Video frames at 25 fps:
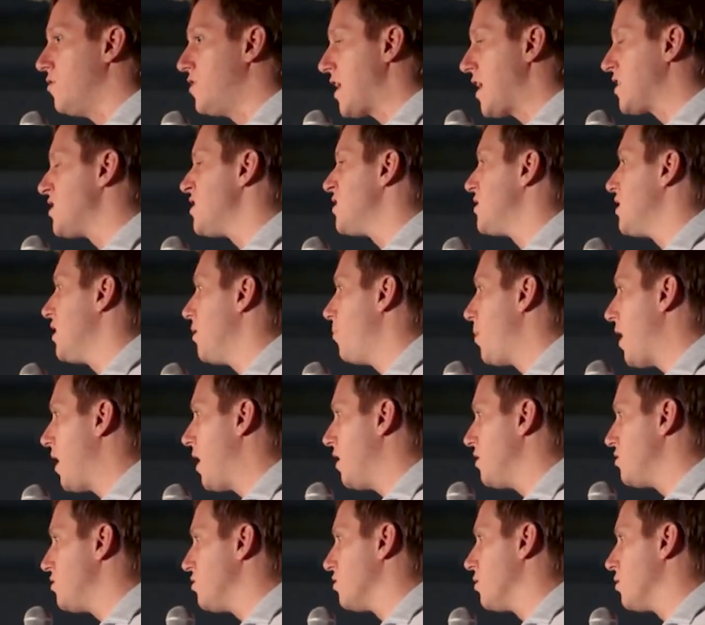Texas
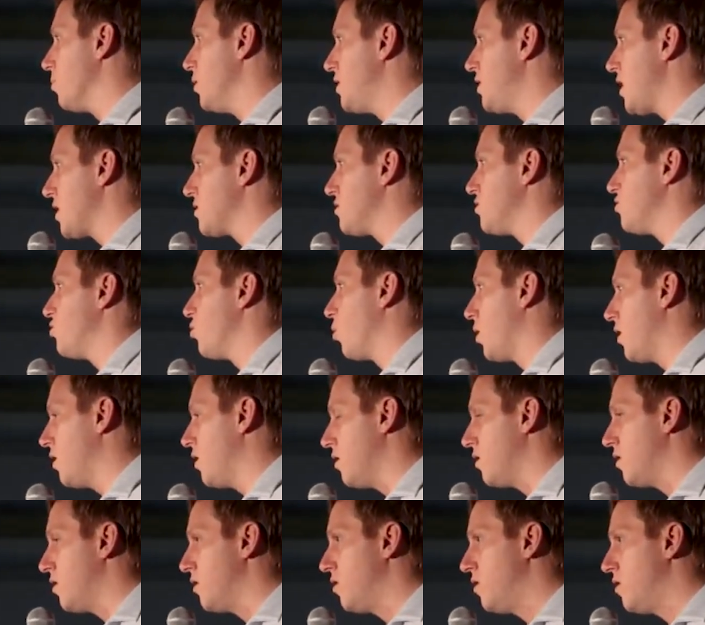independence, ultimately Texas
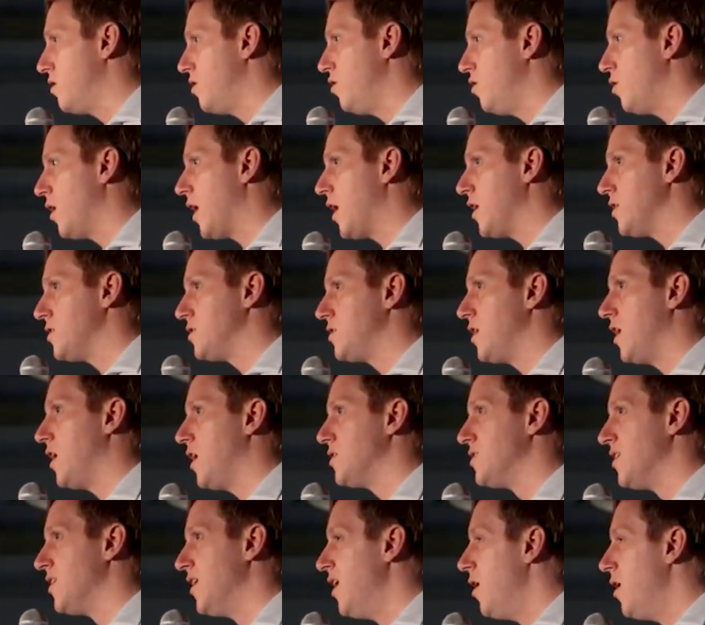joining the United
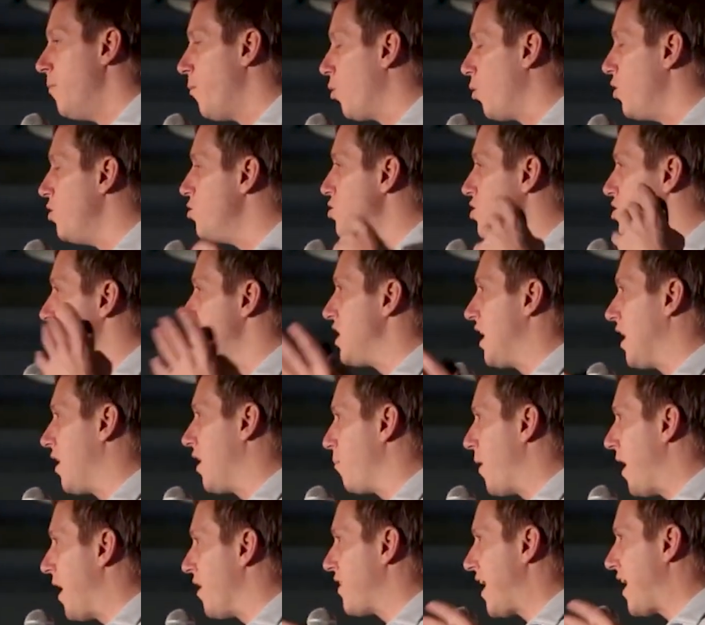States. But when you just think
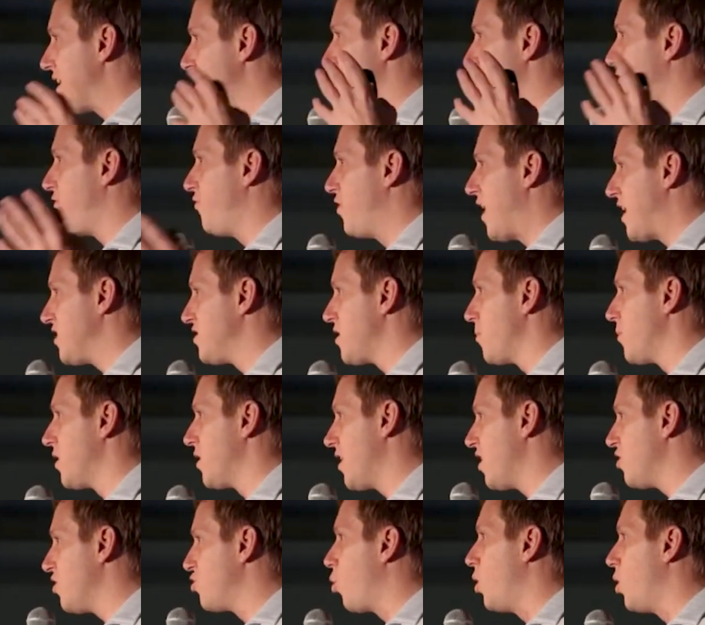about that's
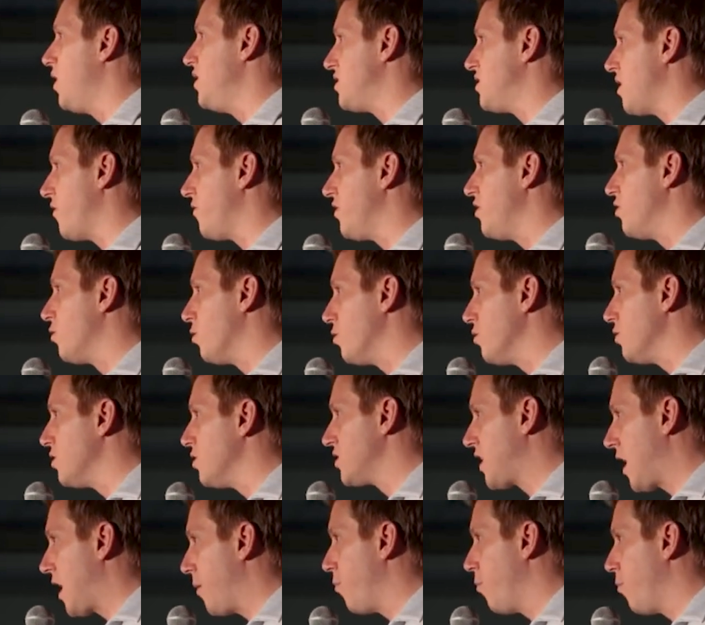something that a 27-year-old
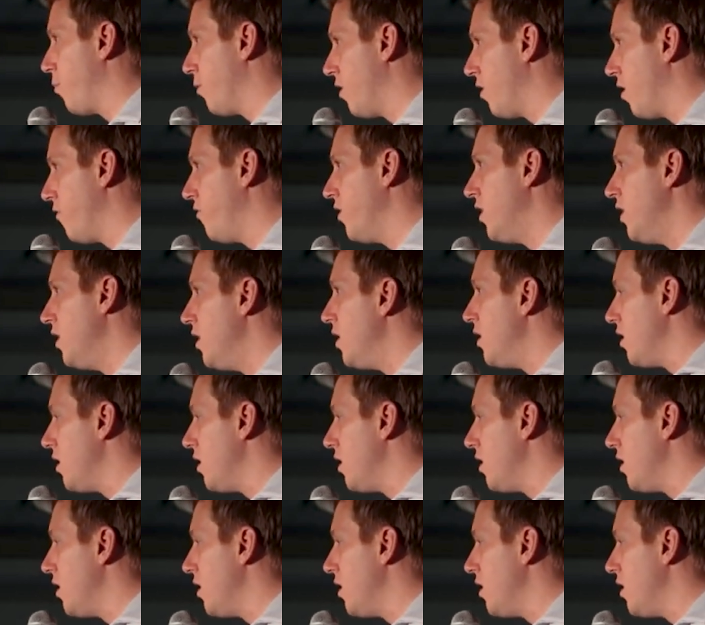is capable of.